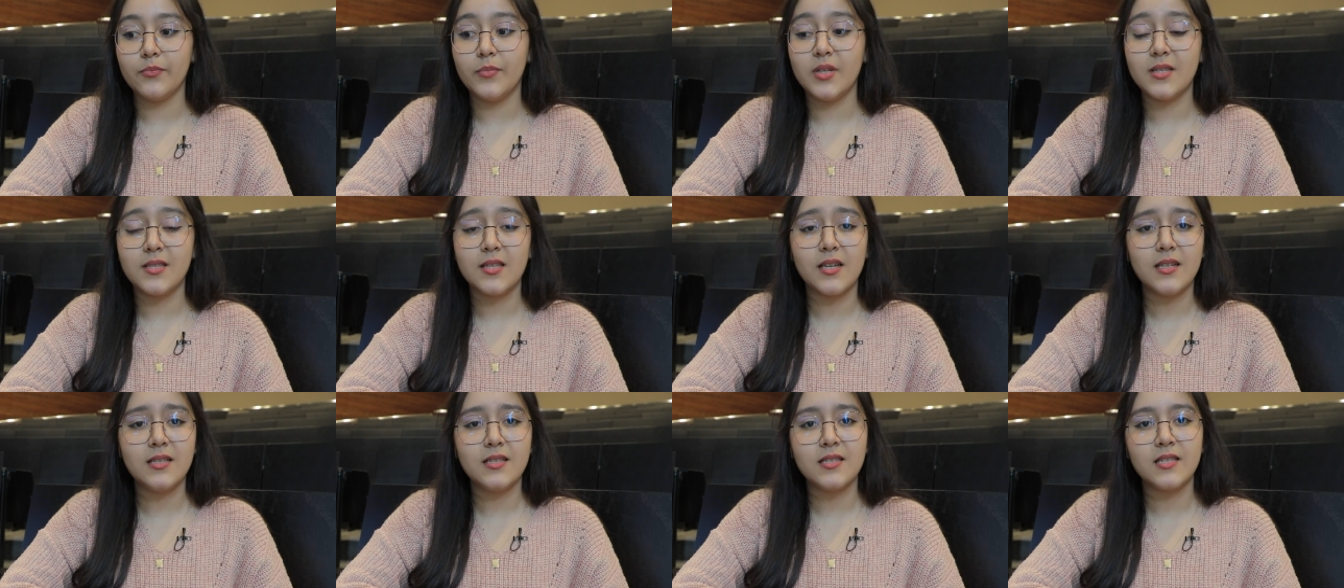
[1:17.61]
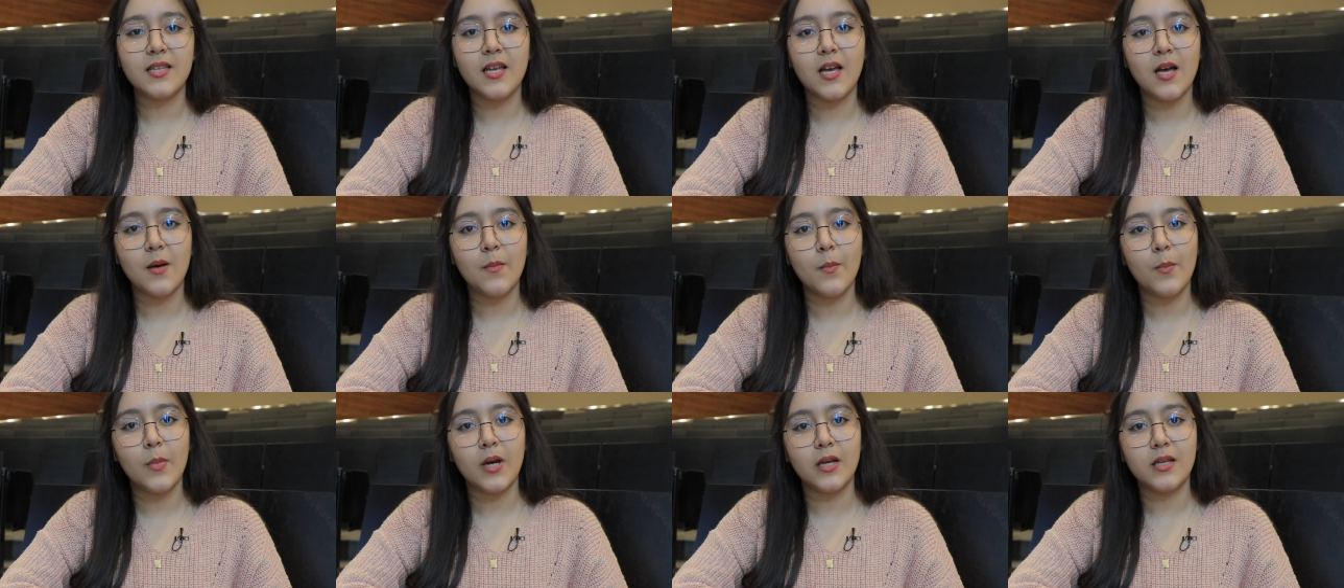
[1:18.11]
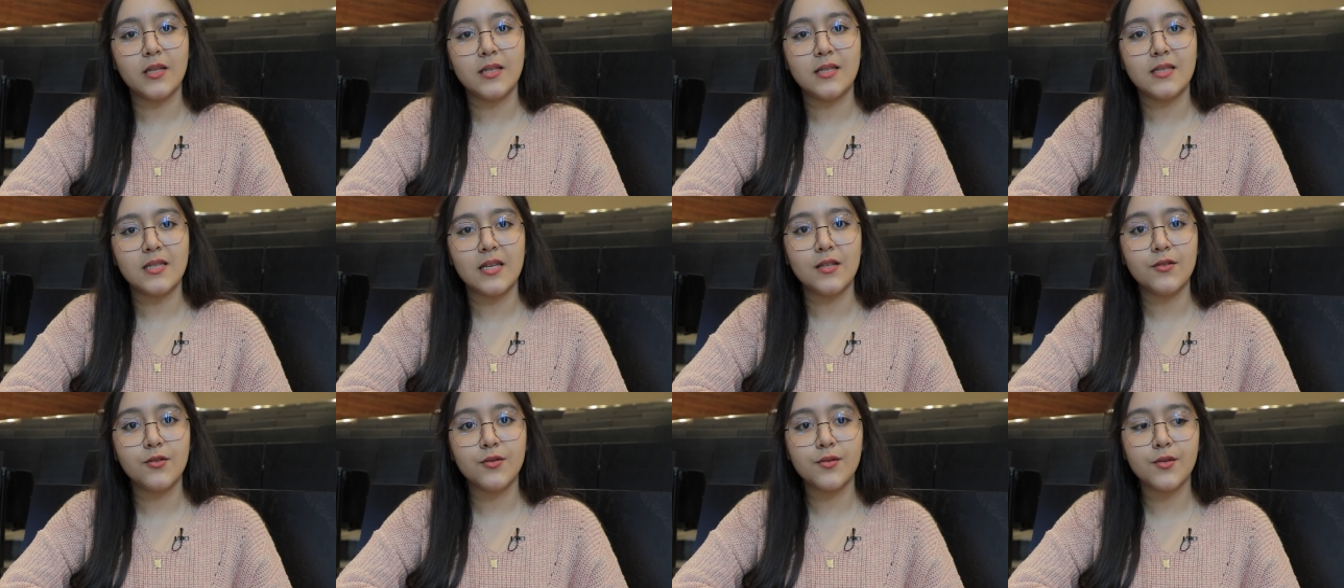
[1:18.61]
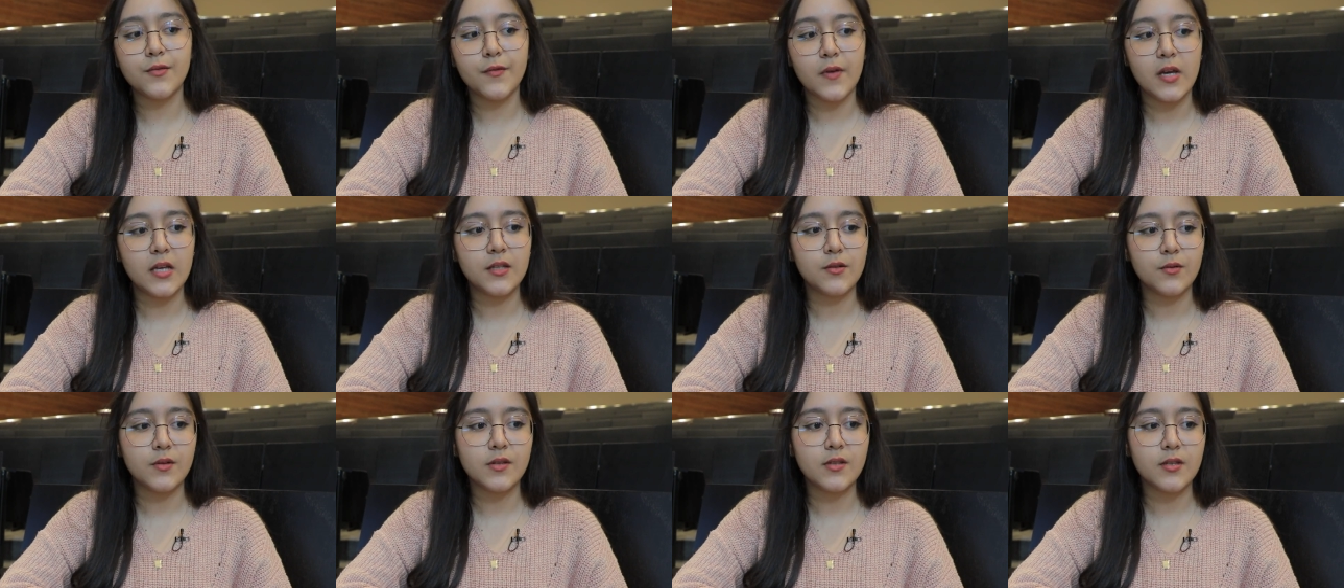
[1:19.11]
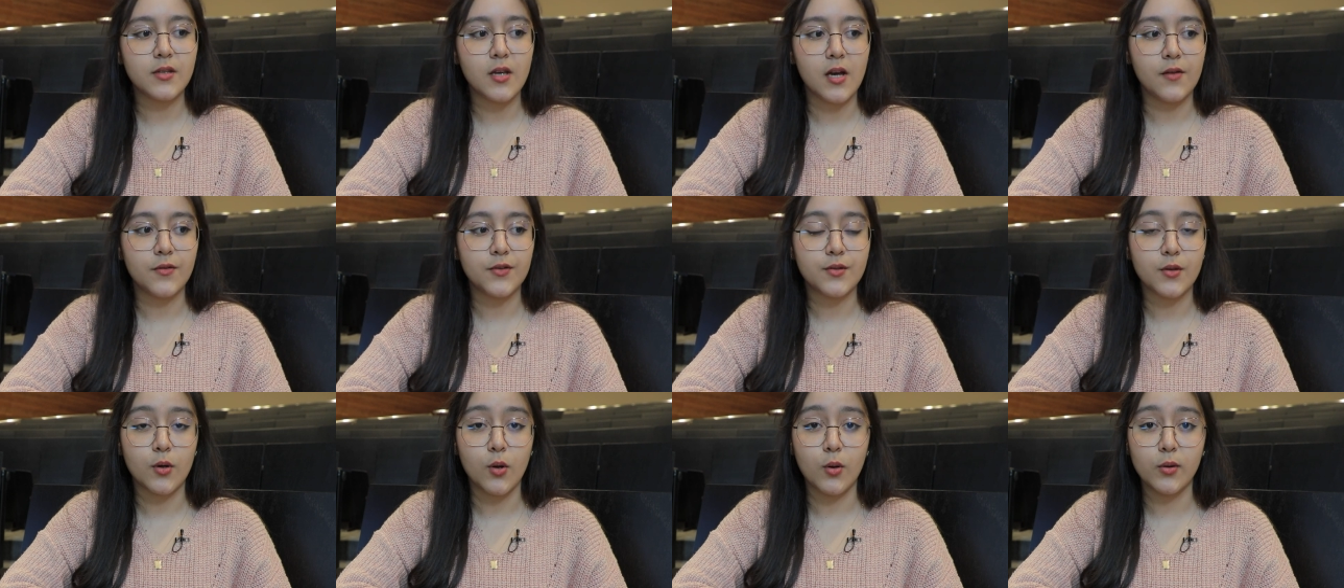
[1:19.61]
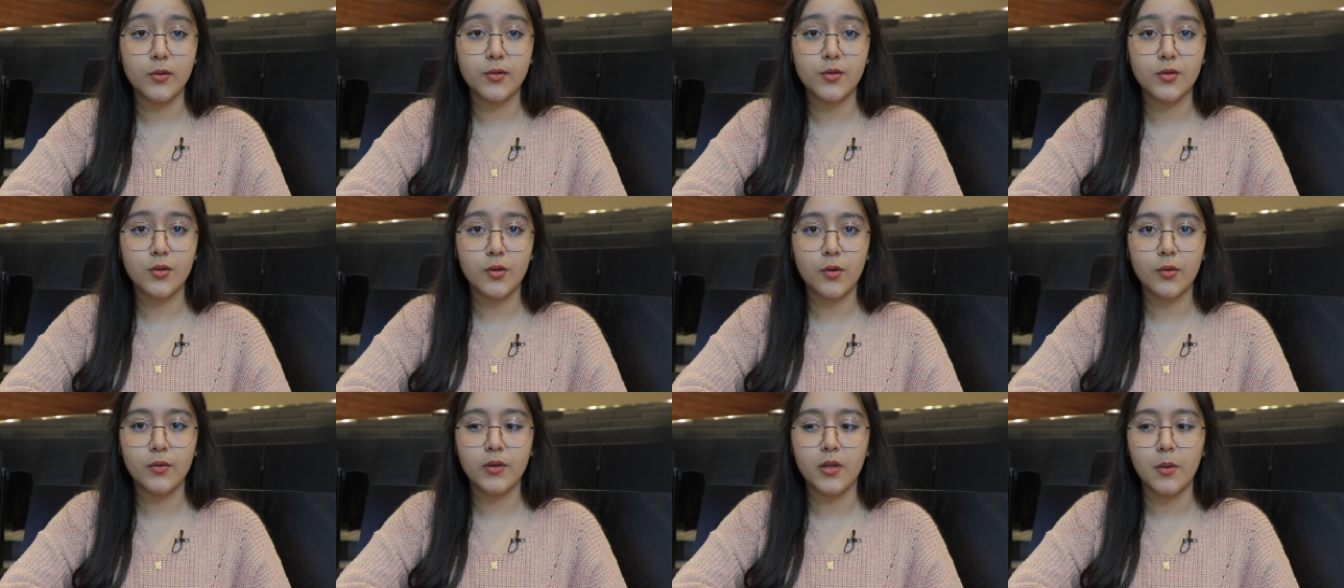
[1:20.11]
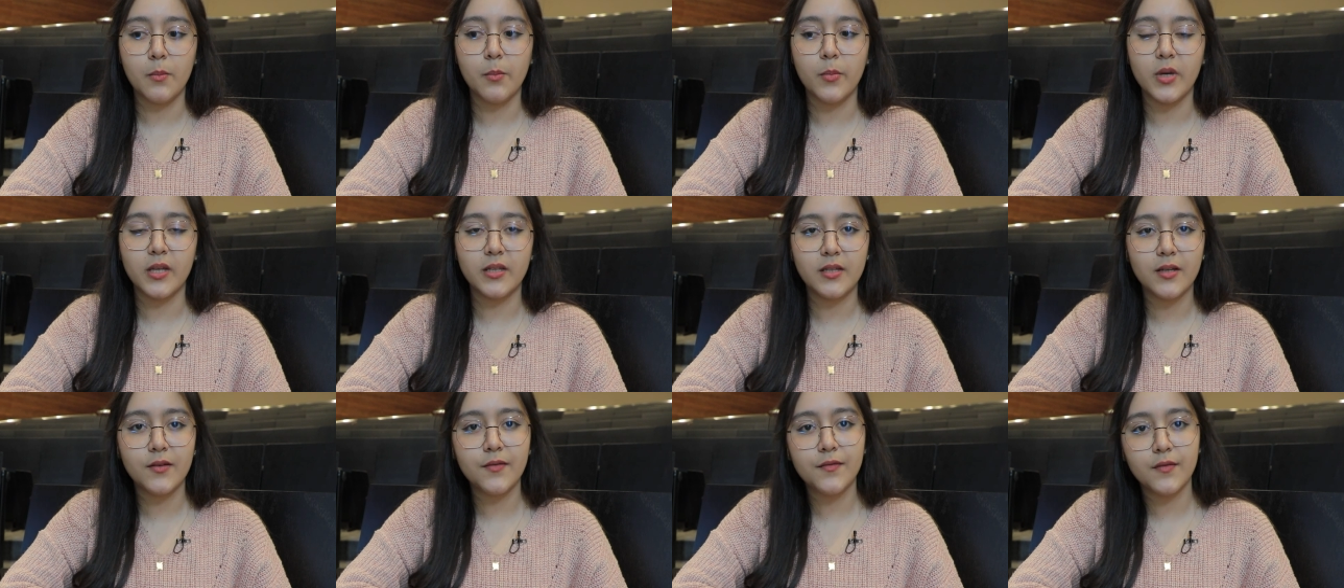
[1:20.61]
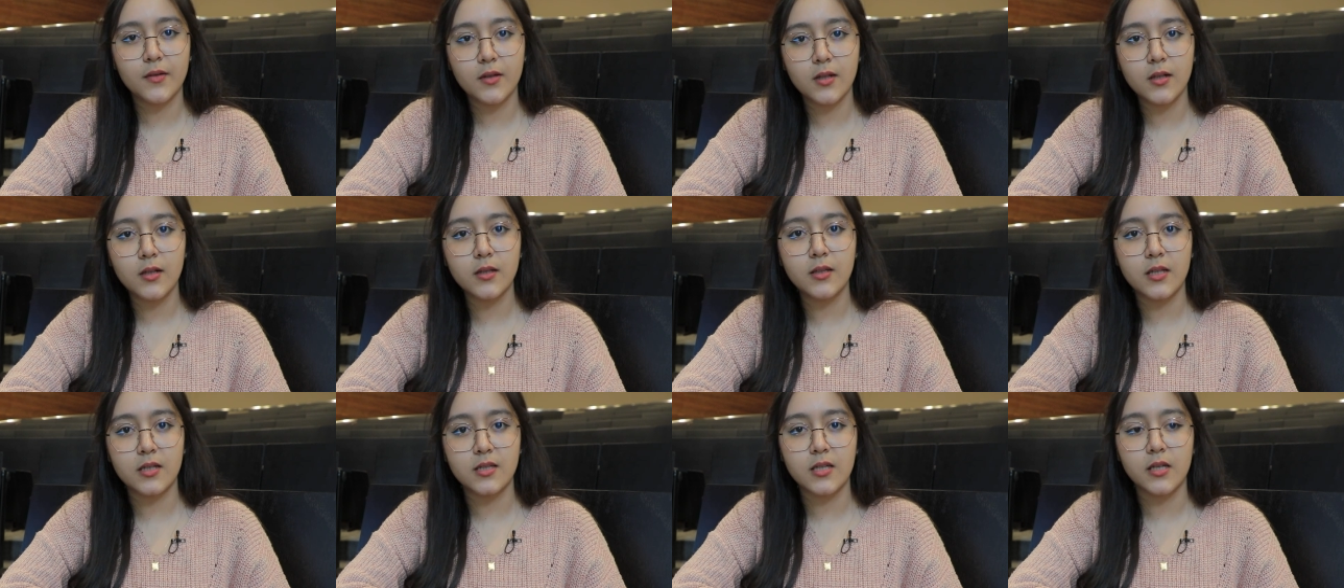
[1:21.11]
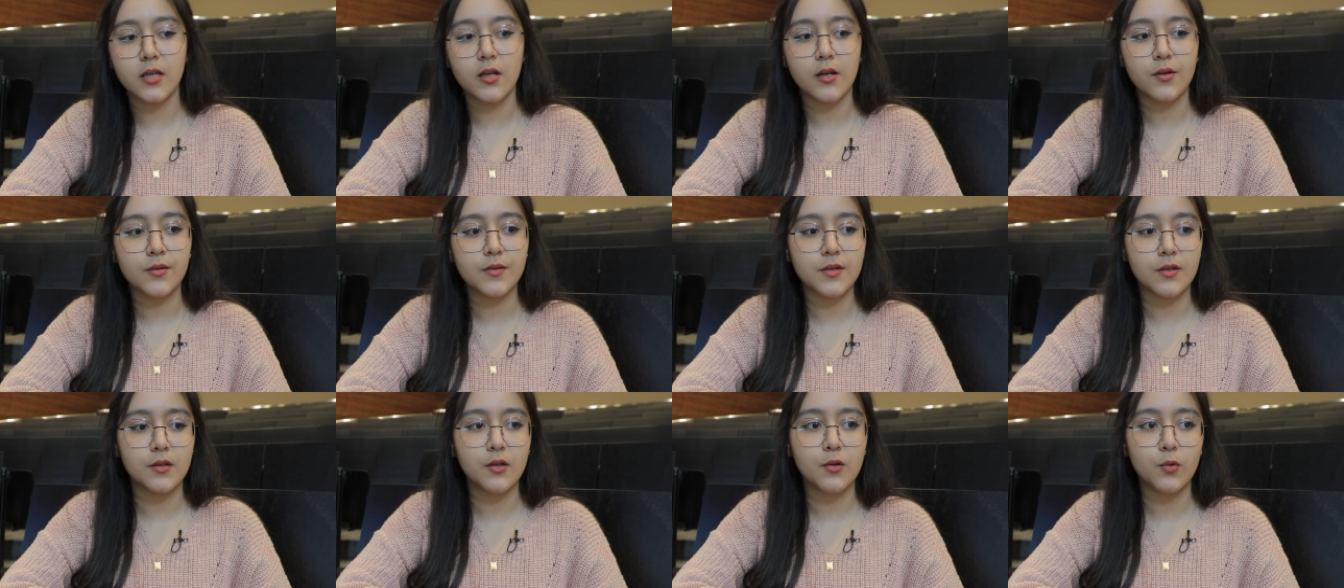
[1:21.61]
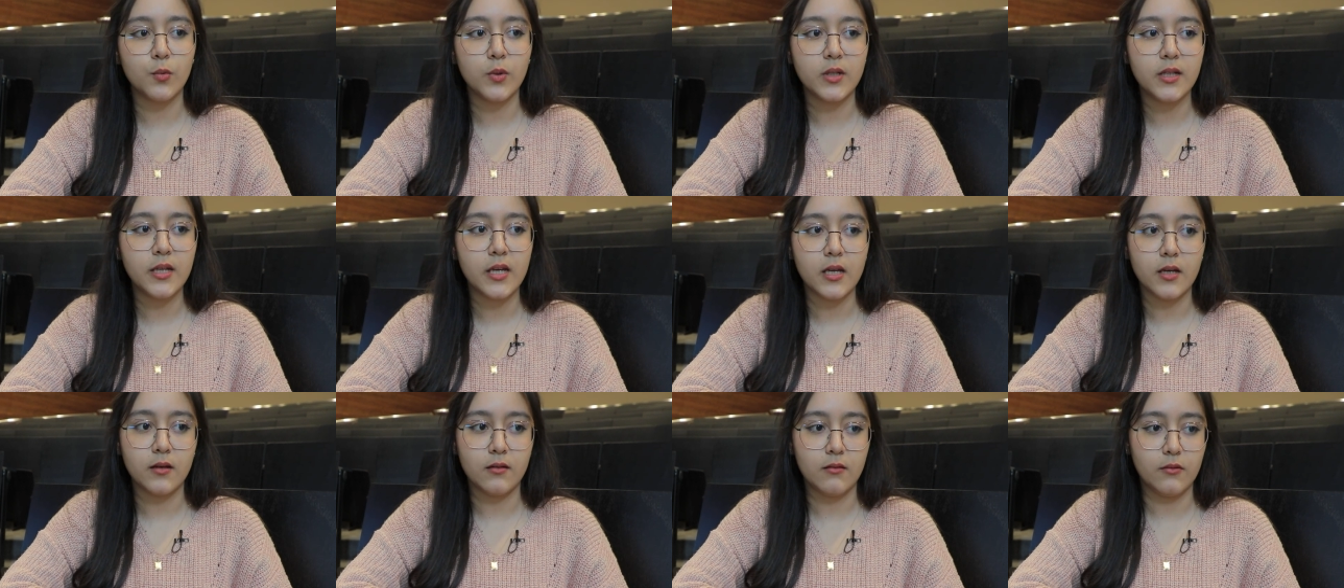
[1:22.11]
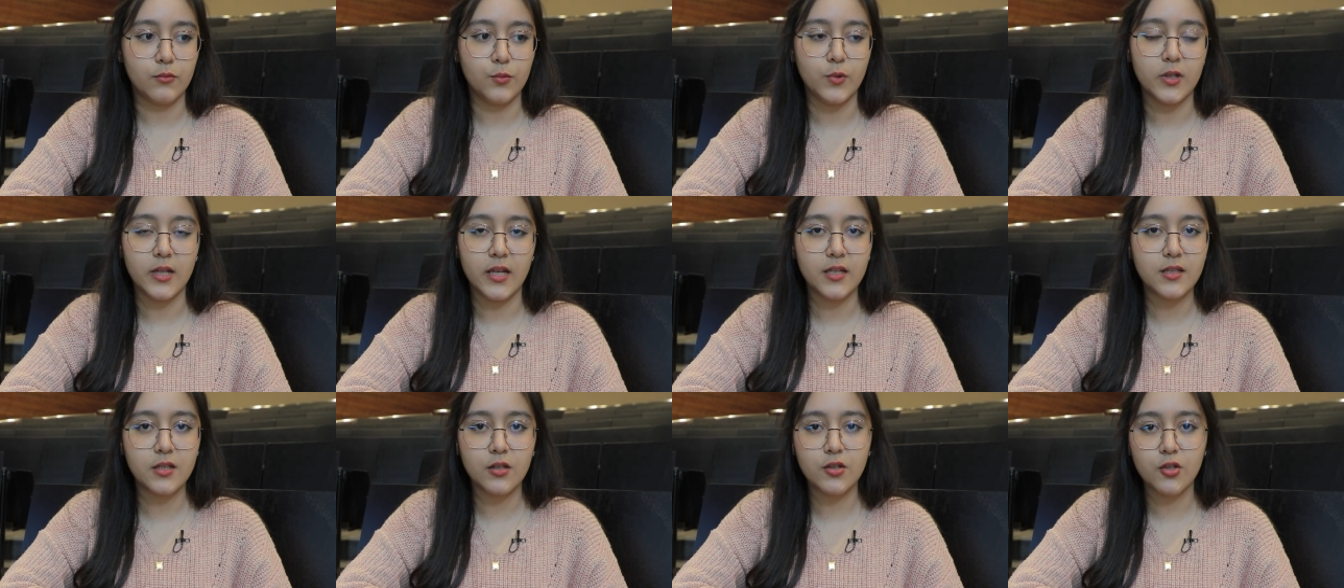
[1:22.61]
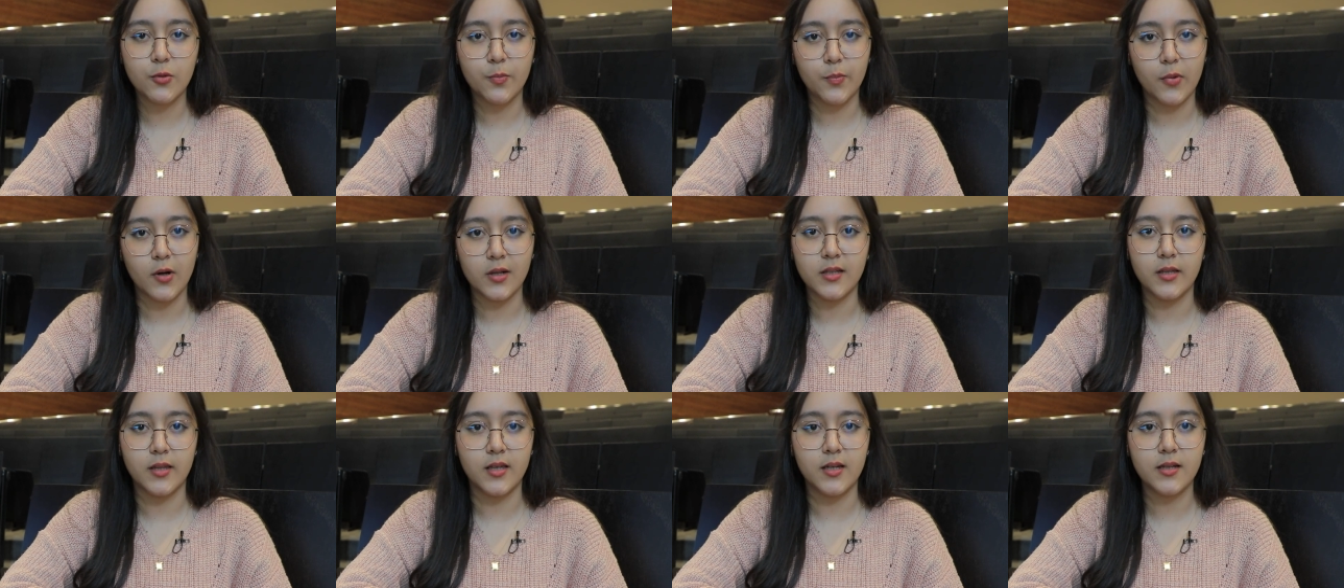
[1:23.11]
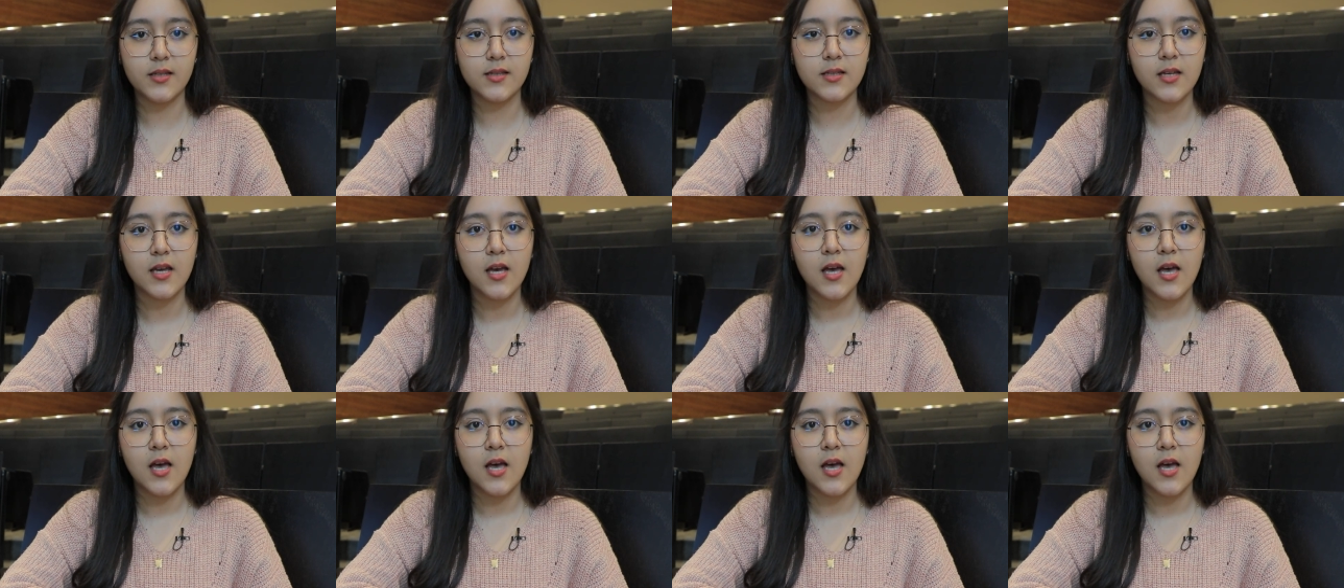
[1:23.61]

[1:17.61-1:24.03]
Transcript: Besides that, my centers of interest covers also the media field that I consider really related to politics,